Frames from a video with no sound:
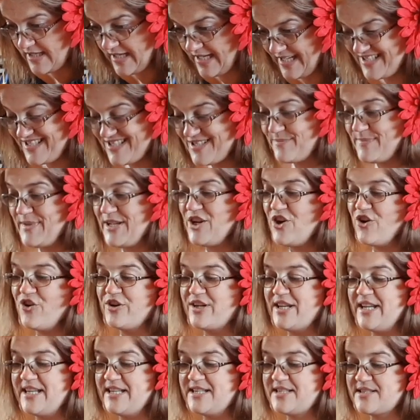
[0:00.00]
And to be
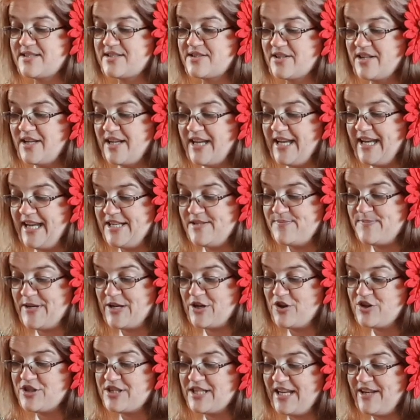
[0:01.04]
honest, it's
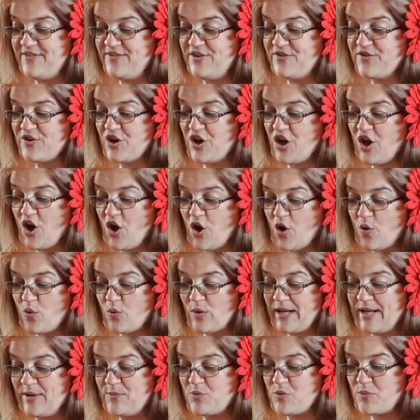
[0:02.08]
because if you've got a
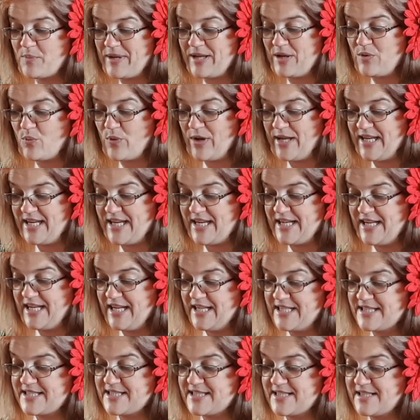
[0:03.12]
hole, it will be a
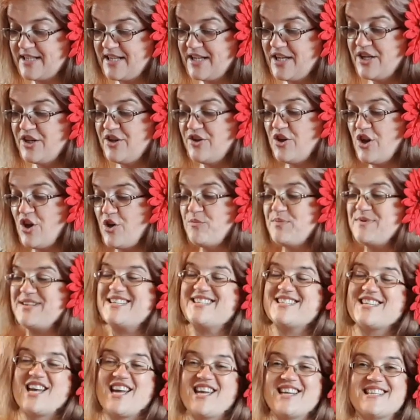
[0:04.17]
weakness.
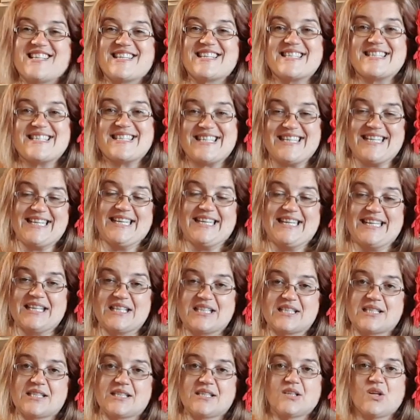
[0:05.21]
Nobody's going to see
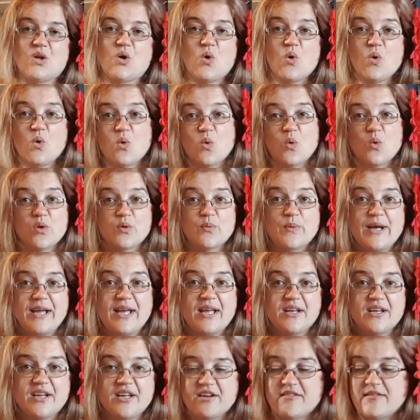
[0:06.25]
it all the way
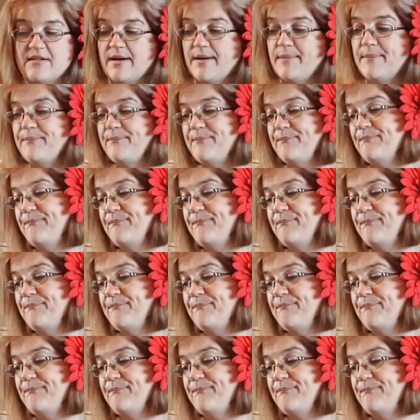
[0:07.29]
under your arm.